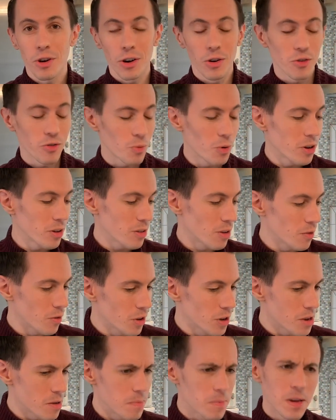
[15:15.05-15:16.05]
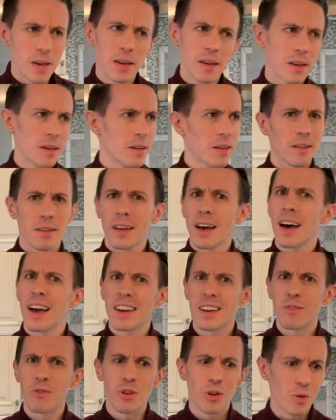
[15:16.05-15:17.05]
I know is relatively
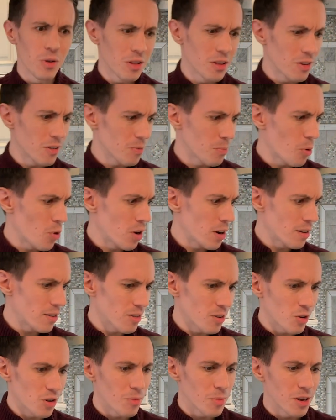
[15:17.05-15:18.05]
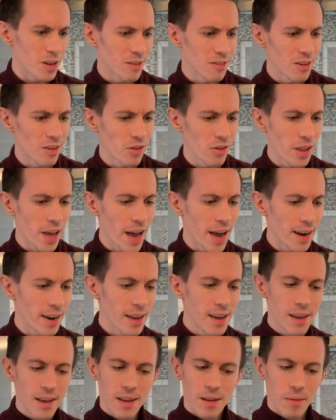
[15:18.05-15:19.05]
kind of new at this point, still can be considered that.
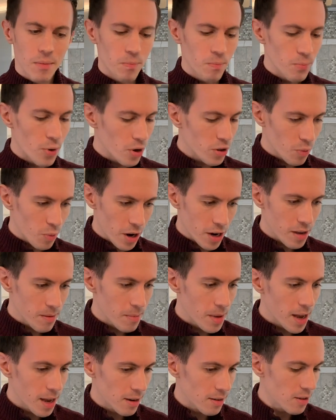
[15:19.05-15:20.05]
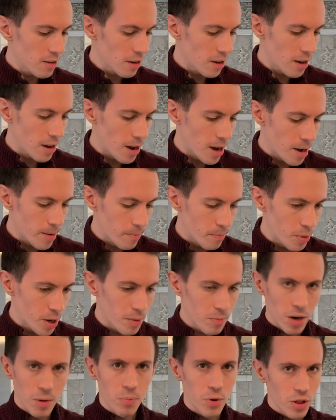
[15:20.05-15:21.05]
Both recommend, but I'm
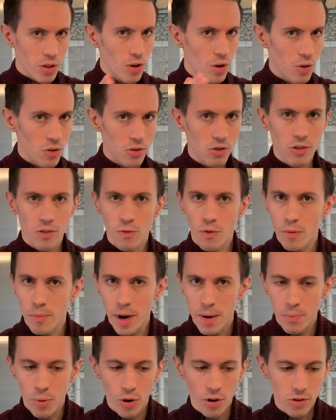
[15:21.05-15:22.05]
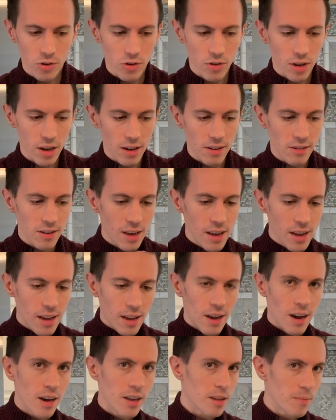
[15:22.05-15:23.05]
going to put those just for my personal taste
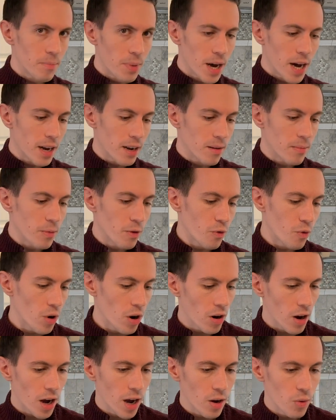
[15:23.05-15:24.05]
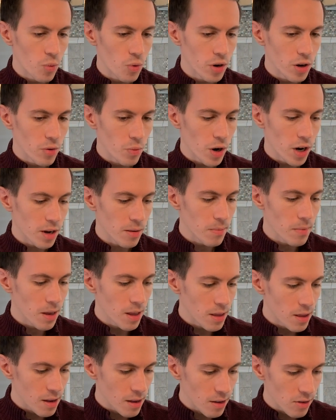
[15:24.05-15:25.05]
on the bottom of where I would
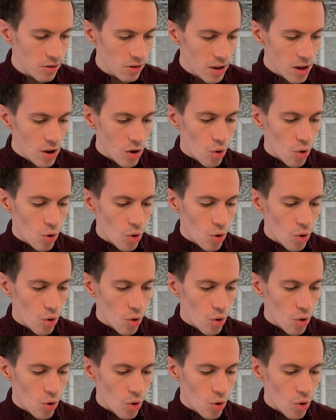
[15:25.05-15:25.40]
recommend these.